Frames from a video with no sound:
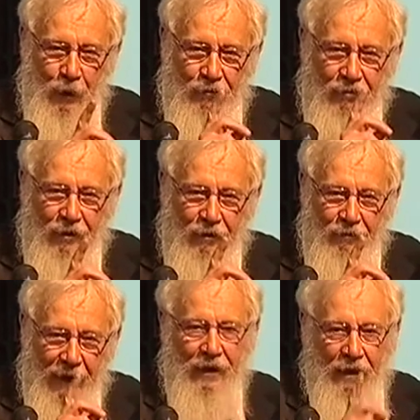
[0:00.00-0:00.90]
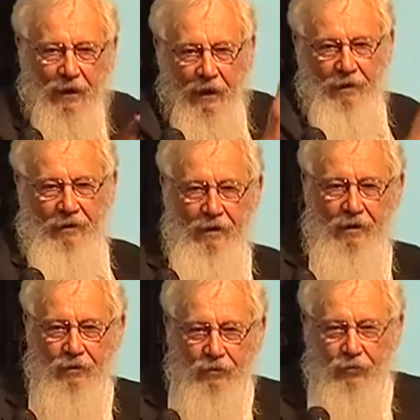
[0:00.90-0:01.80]
peace theoretically, I think
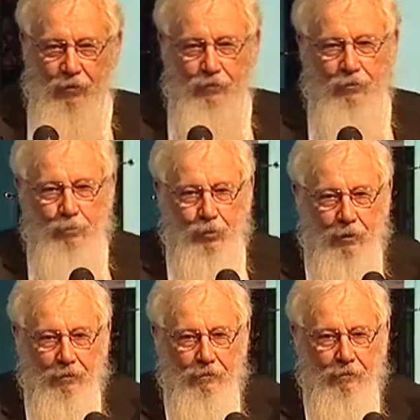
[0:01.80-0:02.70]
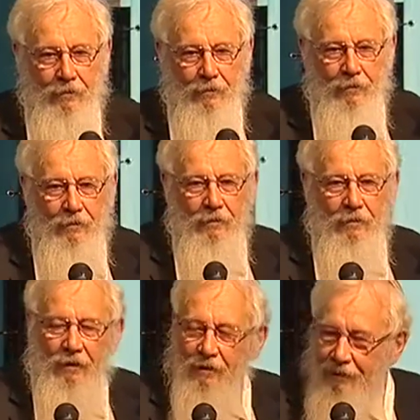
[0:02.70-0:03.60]
he deserves the prize.
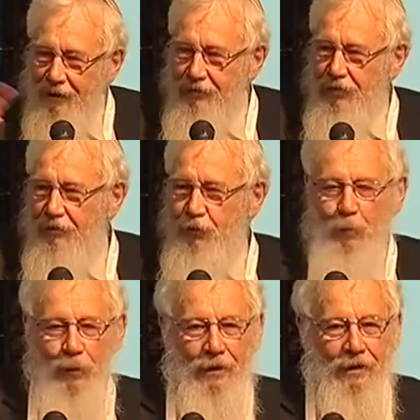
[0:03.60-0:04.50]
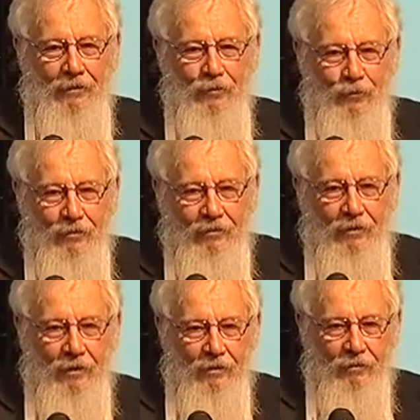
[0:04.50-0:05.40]
Against everybody else who says
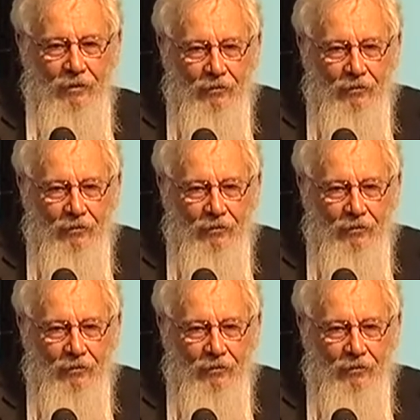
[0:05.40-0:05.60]
he doesn't